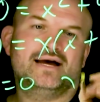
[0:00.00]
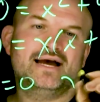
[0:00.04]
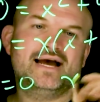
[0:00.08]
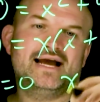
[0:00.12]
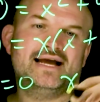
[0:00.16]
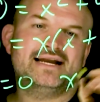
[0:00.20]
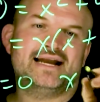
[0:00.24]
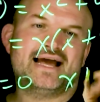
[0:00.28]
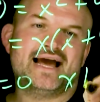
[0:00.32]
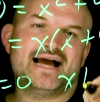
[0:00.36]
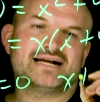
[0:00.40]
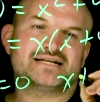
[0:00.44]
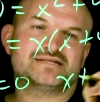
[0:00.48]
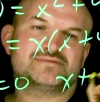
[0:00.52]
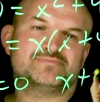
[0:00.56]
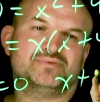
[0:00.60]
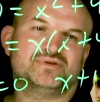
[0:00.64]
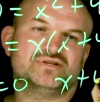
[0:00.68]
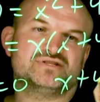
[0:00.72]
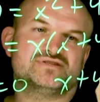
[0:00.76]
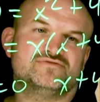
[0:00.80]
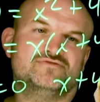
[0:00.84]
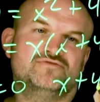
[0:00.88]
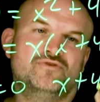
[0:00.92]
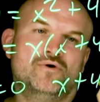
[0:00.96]
and x
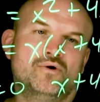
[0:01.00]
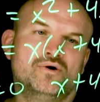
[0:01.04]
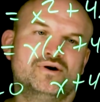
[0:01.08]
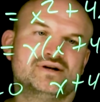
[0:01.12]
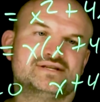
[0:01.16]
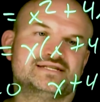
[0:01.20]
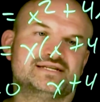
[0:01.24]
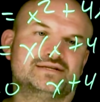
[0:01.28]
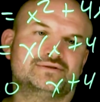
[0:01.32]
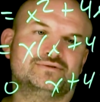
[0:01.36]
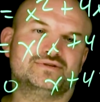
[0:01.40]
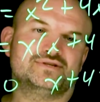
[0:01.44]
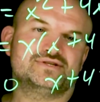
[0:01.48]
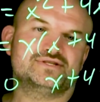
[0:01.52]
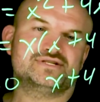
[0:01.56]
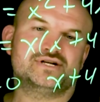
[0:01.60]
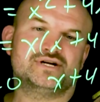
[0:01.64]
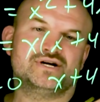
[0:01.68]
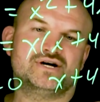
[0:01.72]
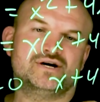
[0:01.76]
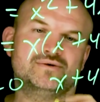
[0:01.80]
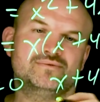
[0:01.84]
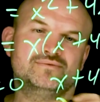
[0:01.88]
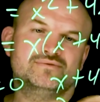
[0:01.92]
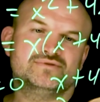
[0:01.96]
plus 4 is equal to
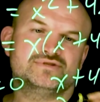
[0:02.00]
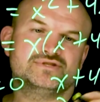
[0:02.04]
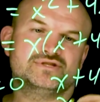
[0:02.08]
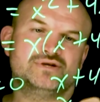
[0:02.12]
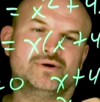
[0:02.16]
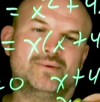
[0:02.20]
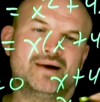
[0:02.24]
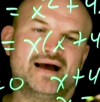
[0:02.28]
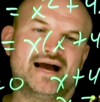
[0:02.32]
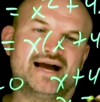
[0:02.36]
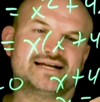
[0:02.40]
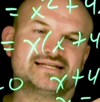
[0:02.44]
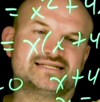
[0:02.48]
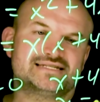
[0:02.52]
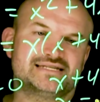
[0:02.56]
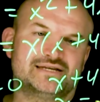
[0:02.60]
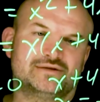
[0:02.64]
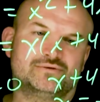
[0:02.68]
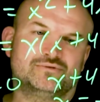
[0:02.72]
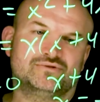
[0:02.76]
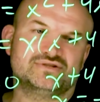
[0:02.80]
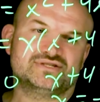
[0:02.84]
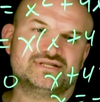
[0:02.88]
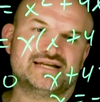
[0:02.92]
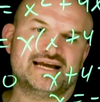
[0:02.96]
0, so x
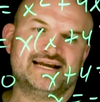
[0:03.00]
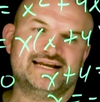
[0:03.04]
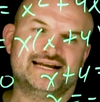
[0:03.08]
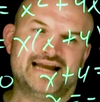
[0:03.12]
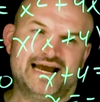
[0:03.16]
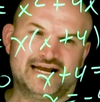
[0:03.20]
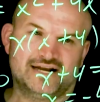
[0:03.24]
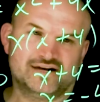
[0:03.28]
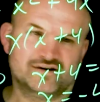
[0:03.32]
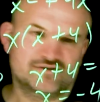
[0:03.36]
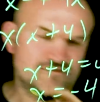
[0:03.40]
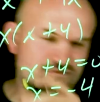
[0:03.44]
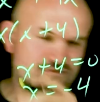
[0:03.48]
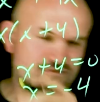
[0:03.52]
equals a negative